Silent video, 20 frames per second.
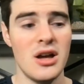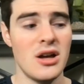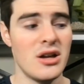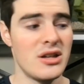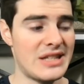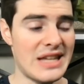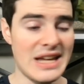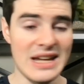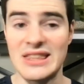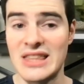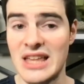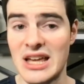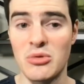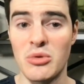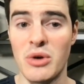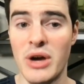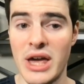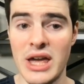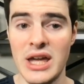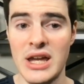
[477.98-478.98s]
taking that
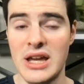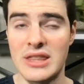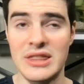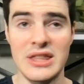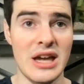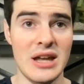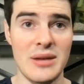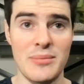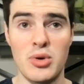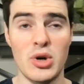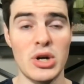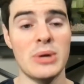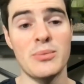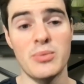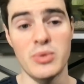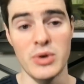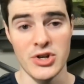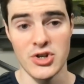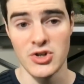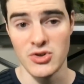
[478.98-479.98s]
away and then putting
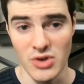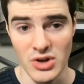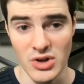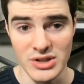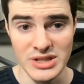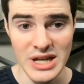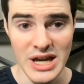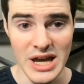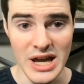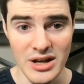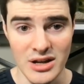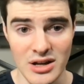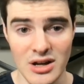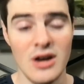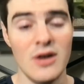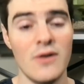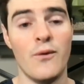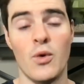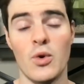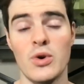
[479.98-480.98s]
pressure on Dak,
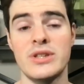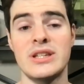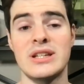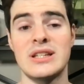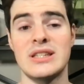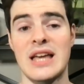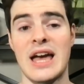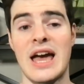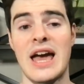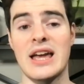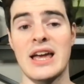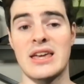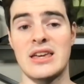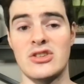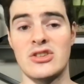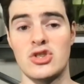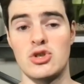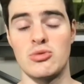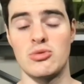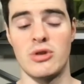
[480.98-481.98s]
forcing Dak
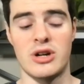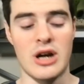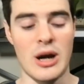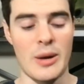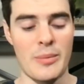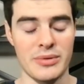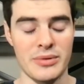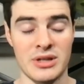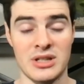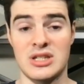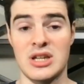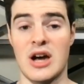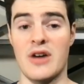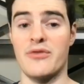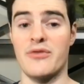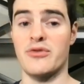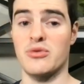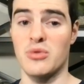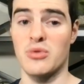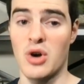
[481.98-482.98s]
into a couple of
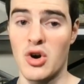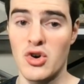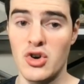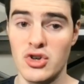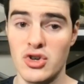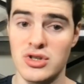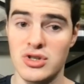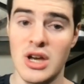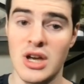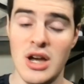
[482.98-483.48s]
tough throws,